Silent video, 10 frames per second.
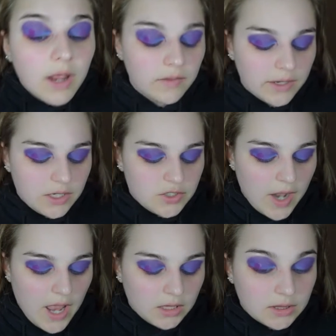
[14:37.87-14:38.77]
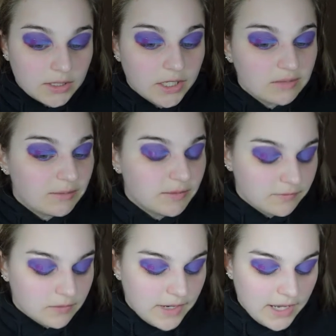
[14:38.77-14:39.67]
And let it dry a little bit
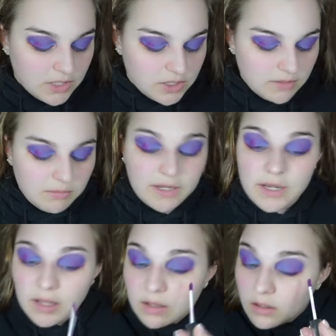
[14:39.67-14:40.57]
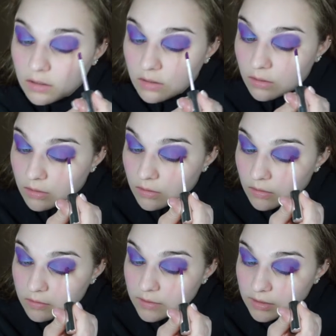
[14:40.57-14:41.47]
before we actually blend it,
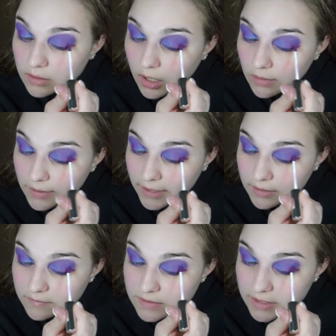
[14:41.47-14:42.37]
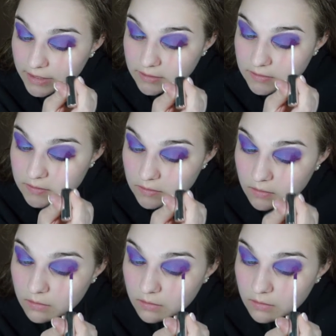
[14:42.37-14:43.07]
so that the color kind of sticks.